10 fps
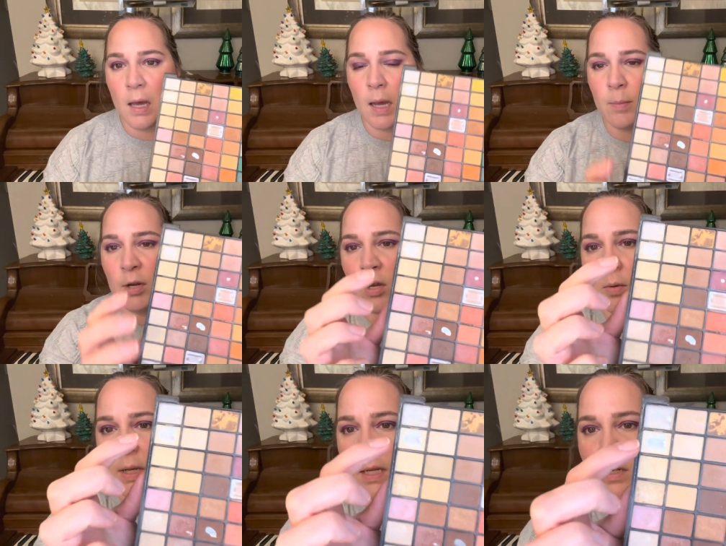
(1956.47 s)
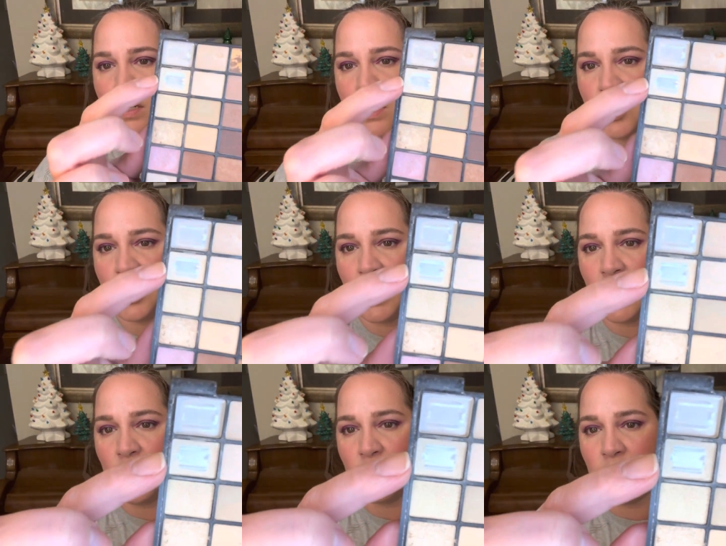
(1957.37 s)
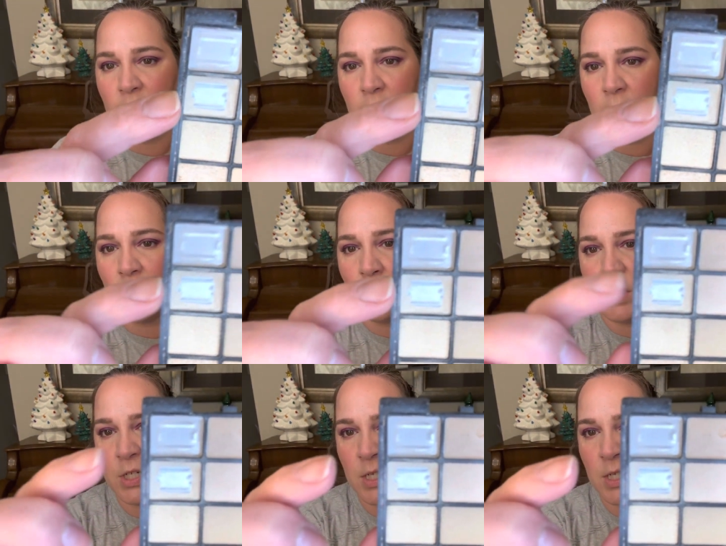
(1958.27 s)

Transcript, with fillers: I'm going to go into the shade right here, which